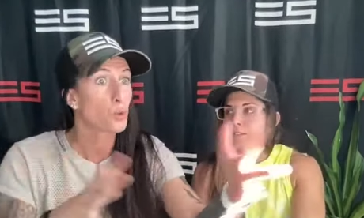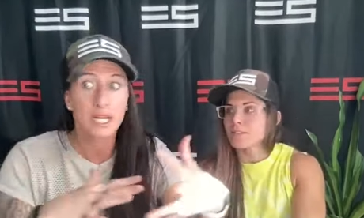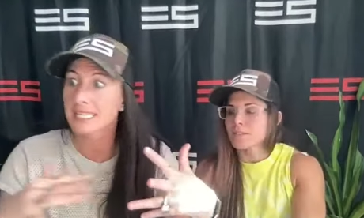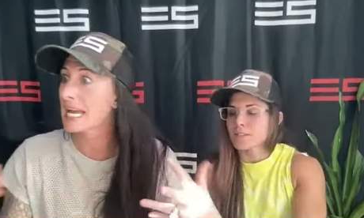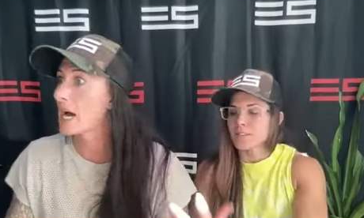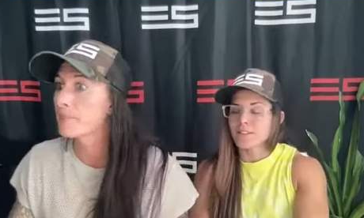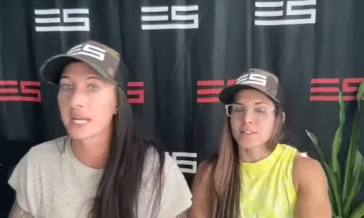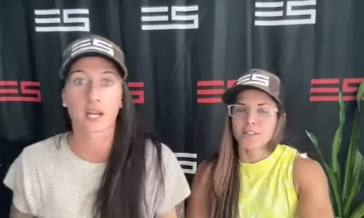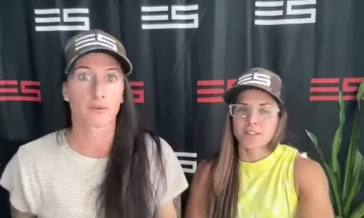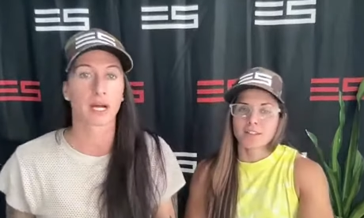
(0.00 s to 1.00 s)
Speaker 1: what is
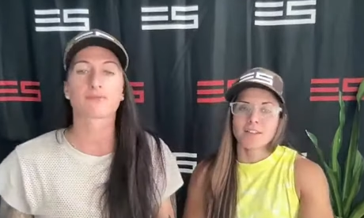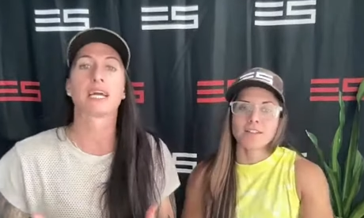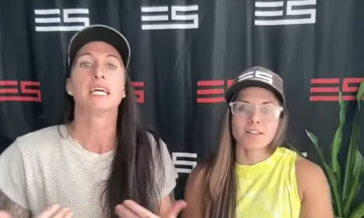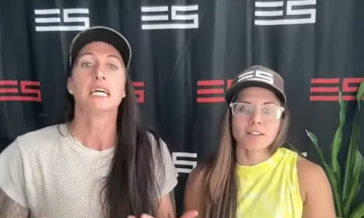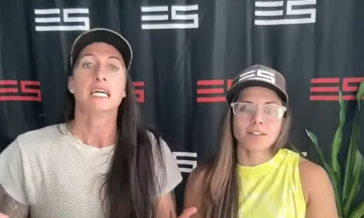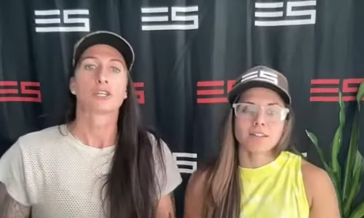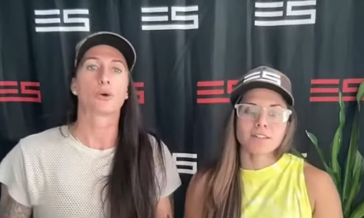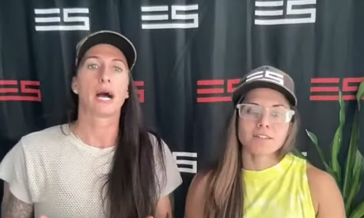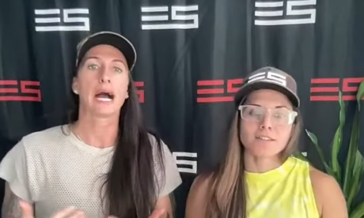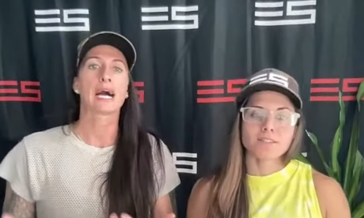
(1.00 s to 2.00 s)
happening around, right?
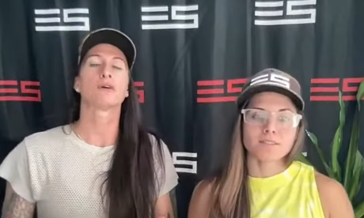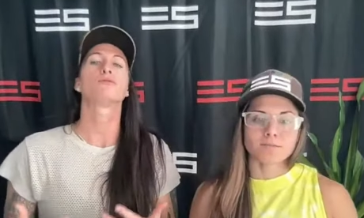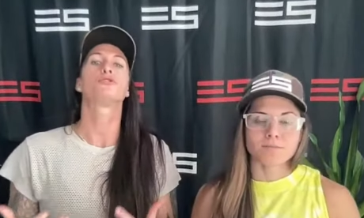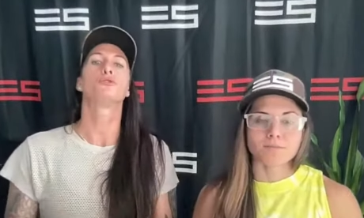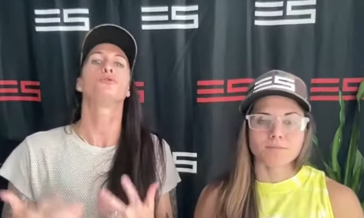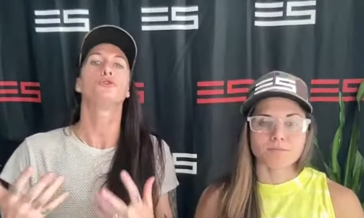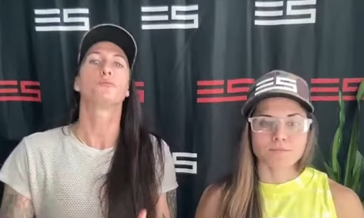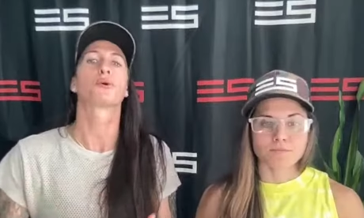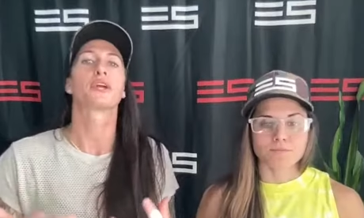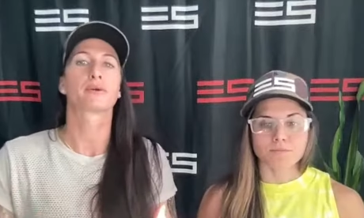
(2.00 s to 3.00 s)
So, how do you
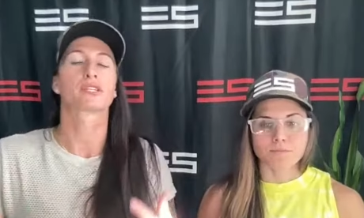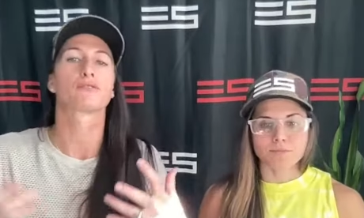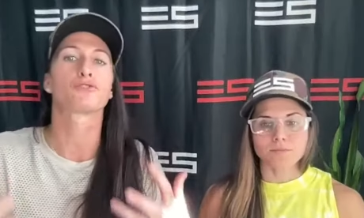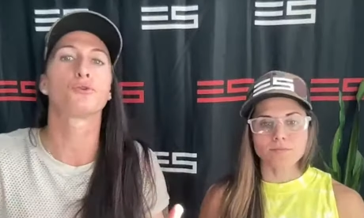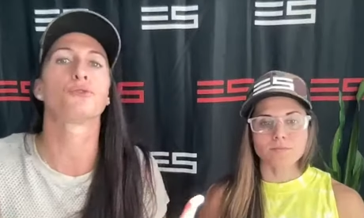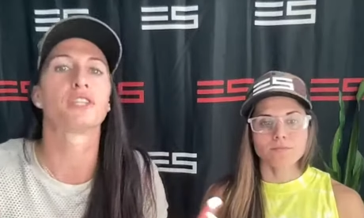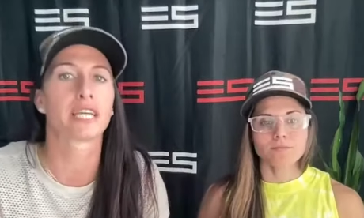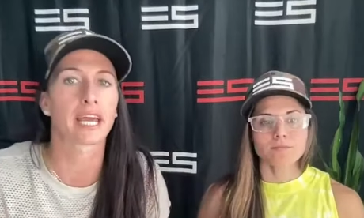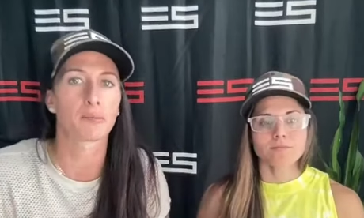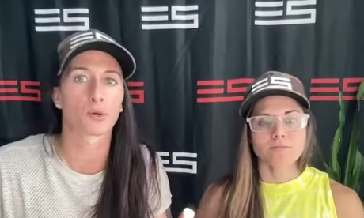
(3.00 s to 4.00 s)
bring yourself to the
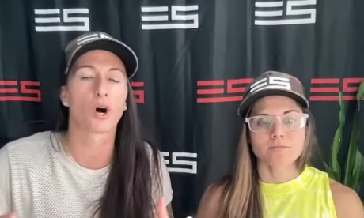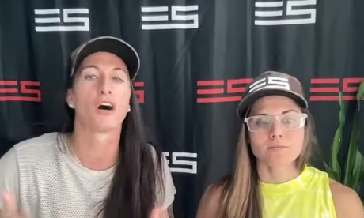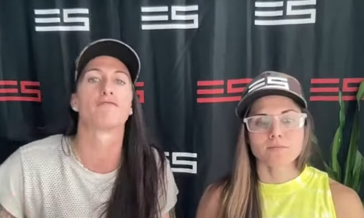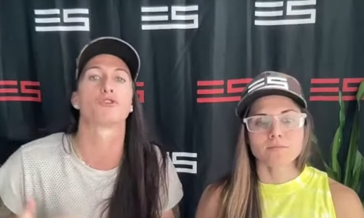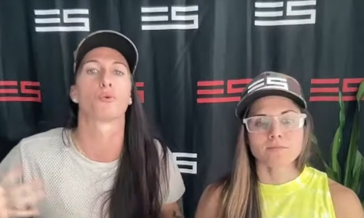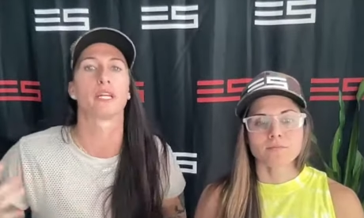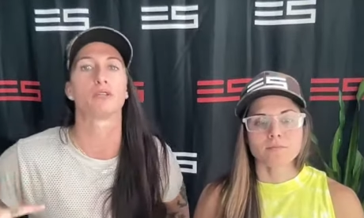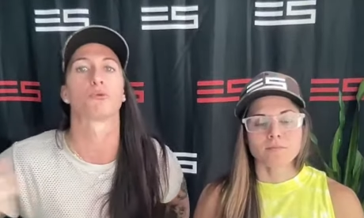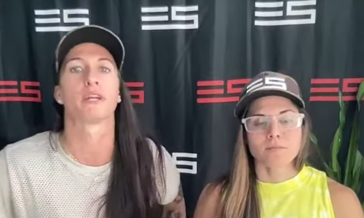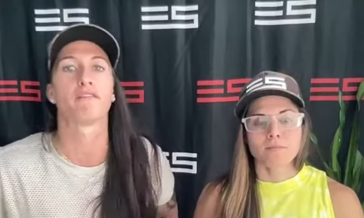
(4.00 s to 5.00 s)
table of
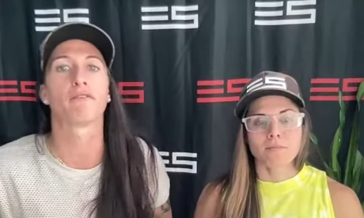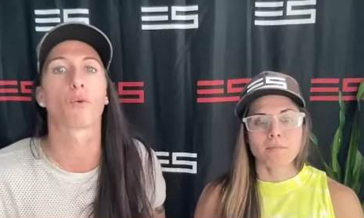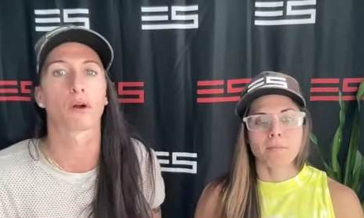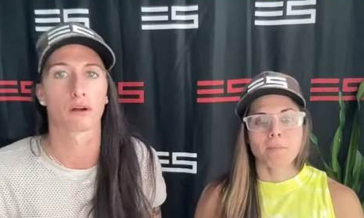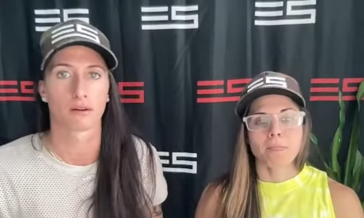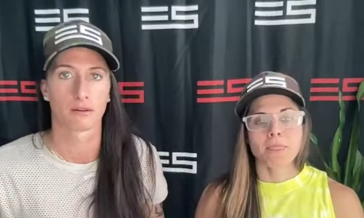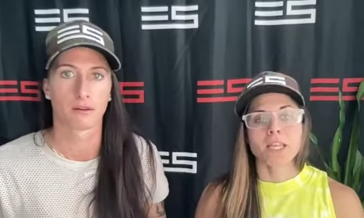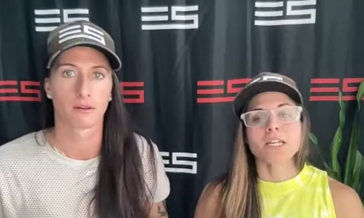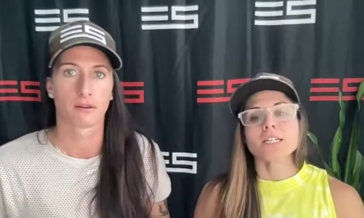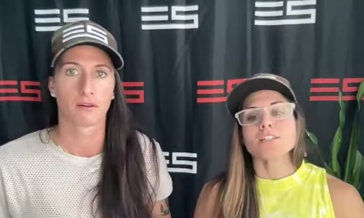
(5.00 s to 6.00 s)
2024?
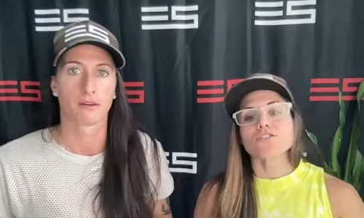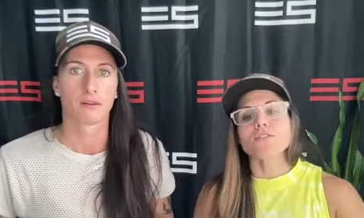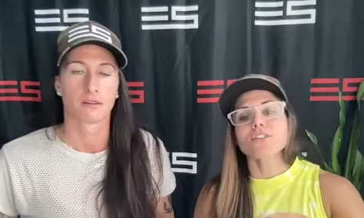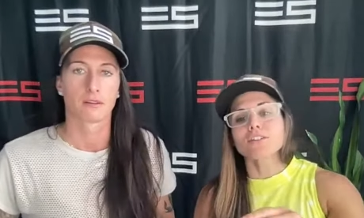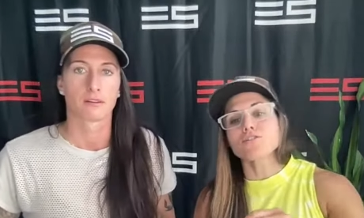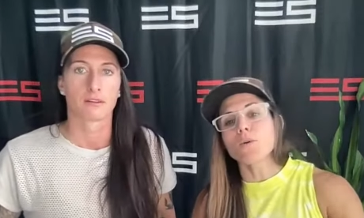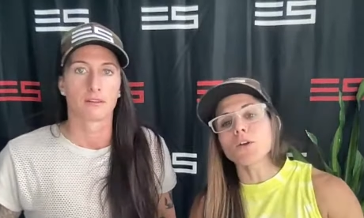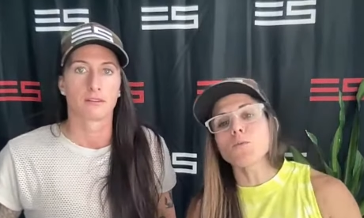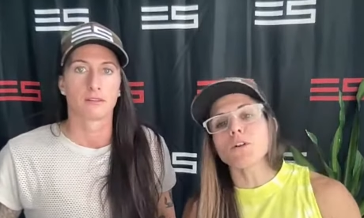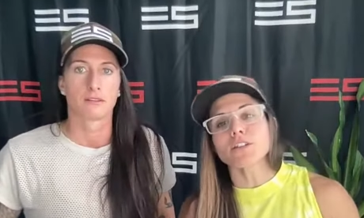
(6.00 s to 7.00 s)
Speaker 2: So, if there is
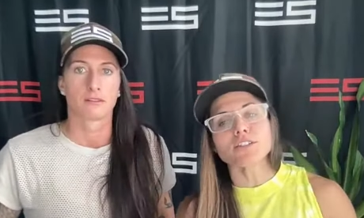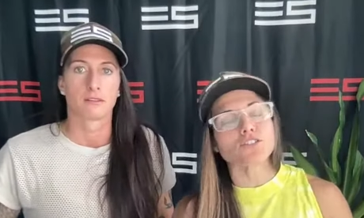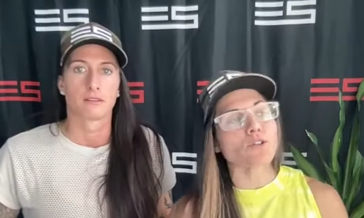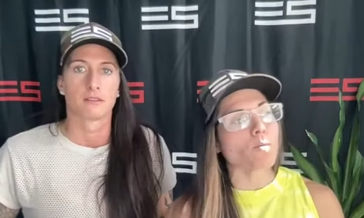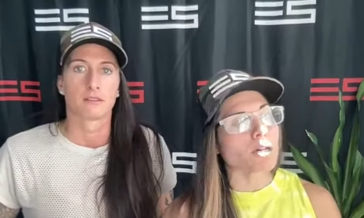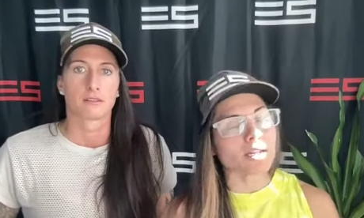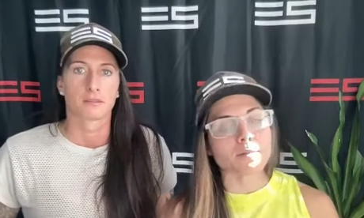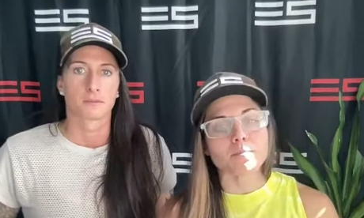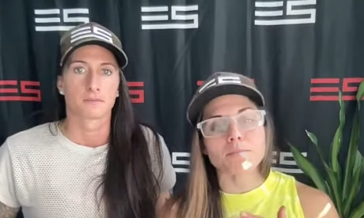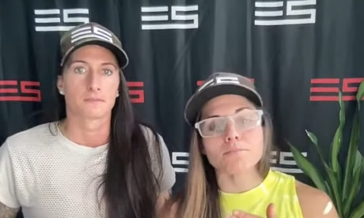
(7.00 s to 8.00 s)
one word that you'll want
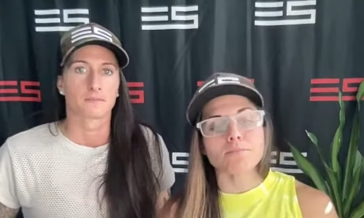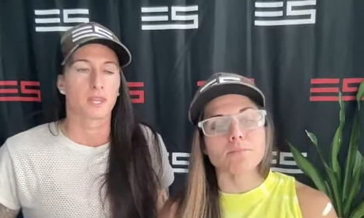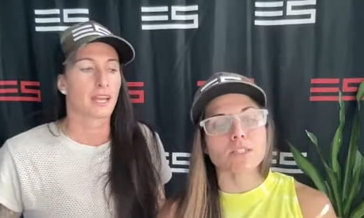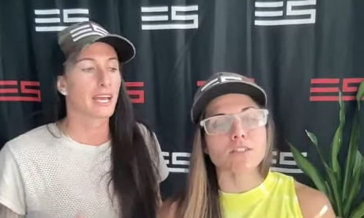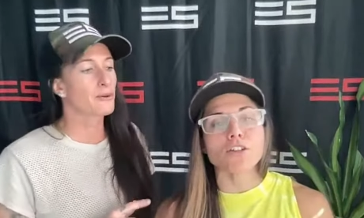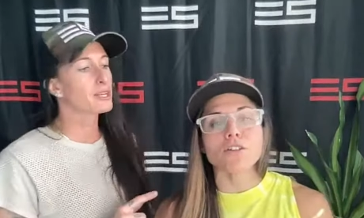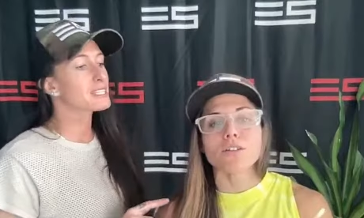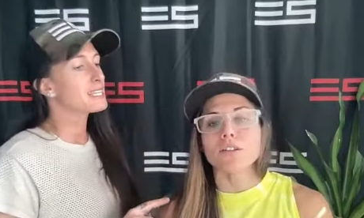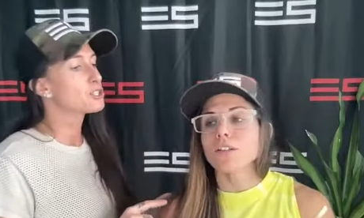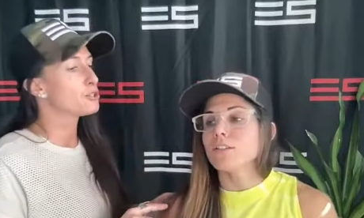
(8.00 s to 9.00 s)
to and I want
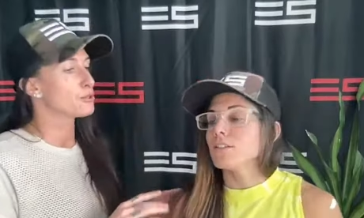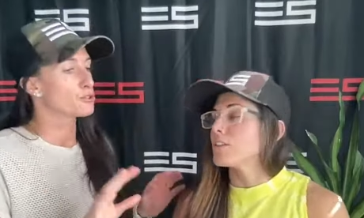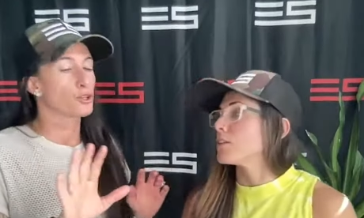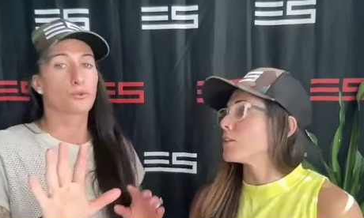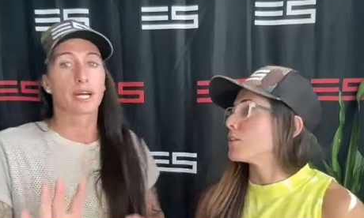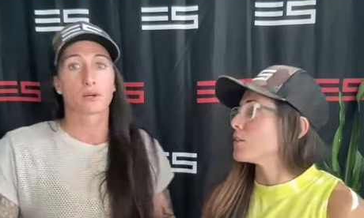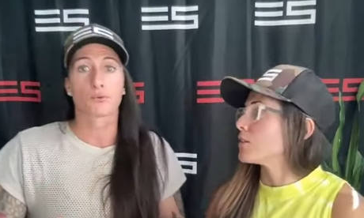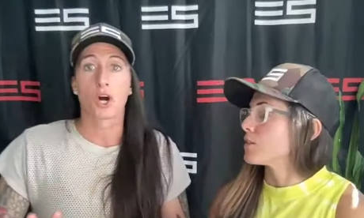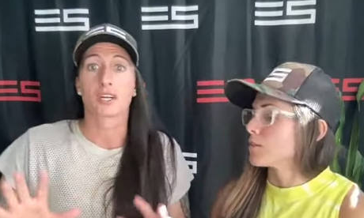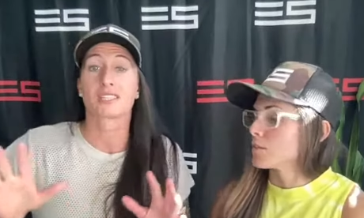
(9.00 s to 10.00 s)
to
Speaker 1: say too, there's no right or
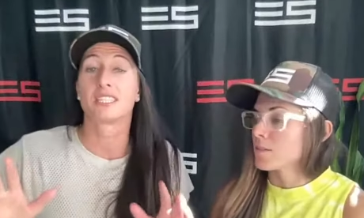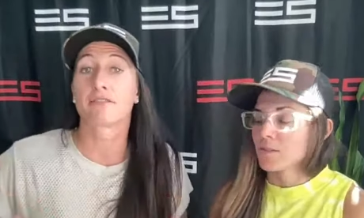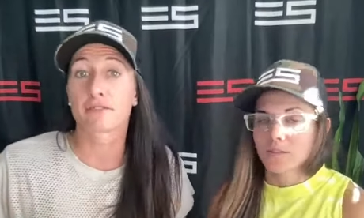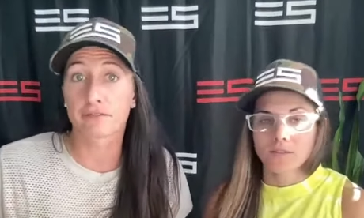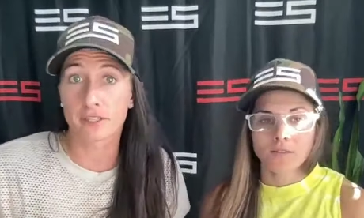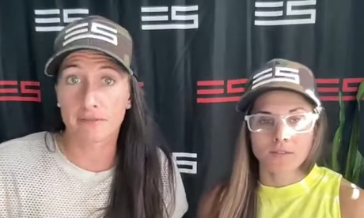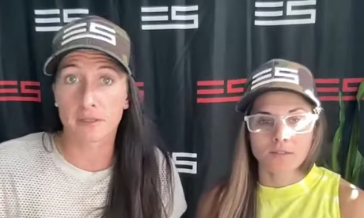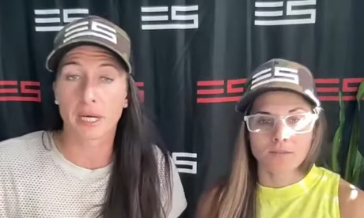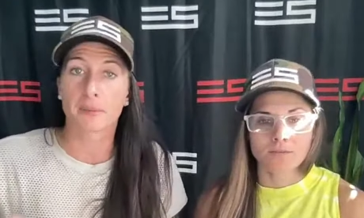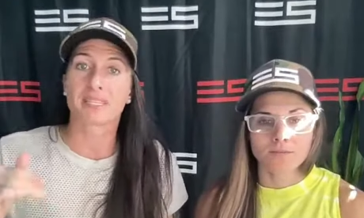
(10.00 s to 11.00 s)
wrong. It's different for
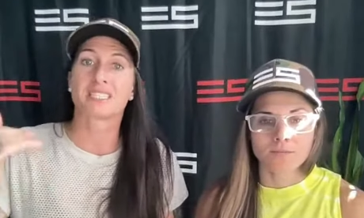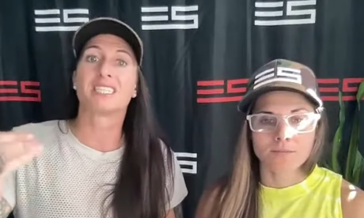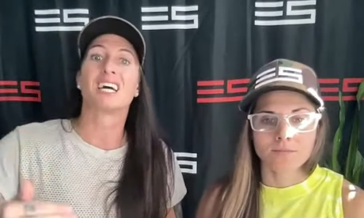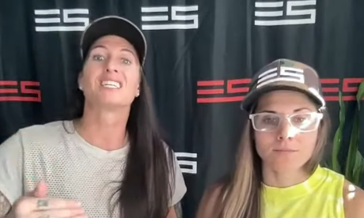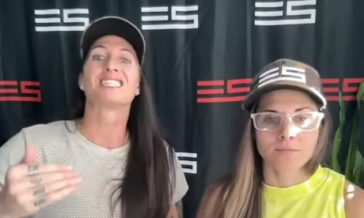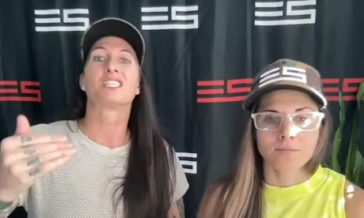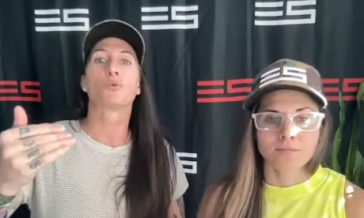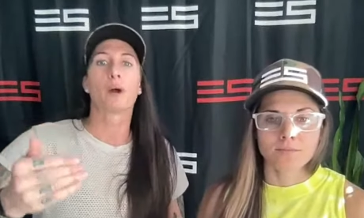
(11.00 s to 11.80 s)
everybody, but does the